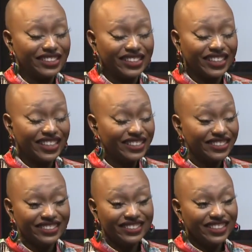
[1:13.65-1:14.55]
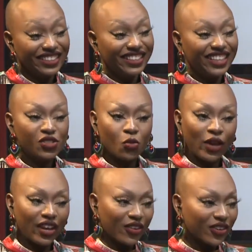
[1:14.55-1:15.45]
So I think that
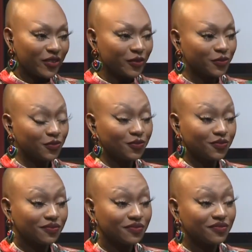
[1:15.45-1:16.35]
Brymo has a lot of guts,